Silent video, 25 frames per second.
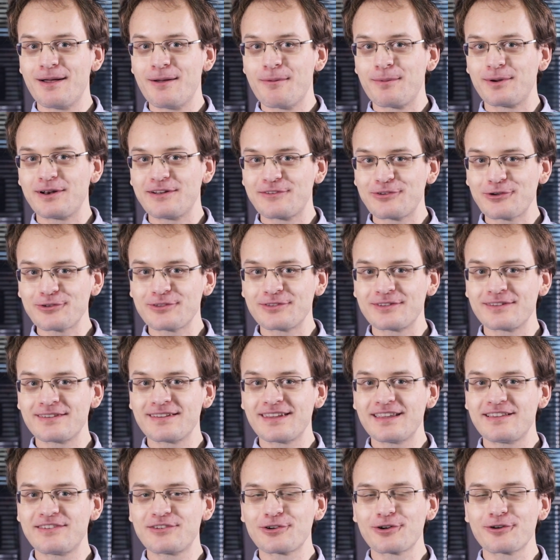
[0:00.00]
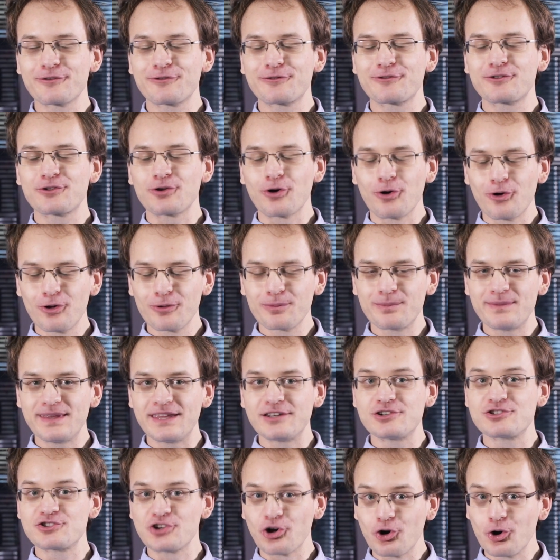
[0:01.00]
But
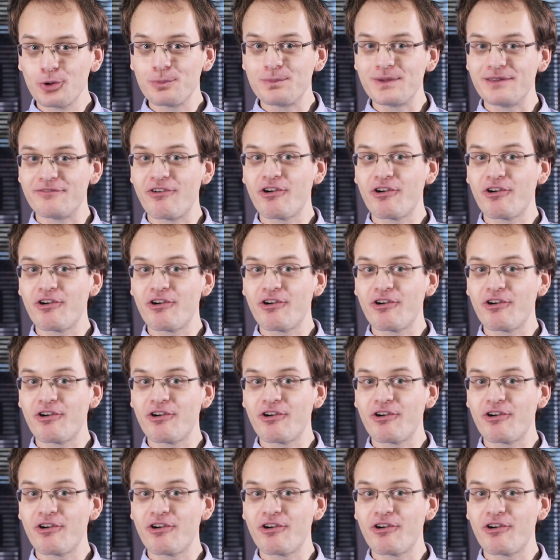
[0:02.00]
it showed me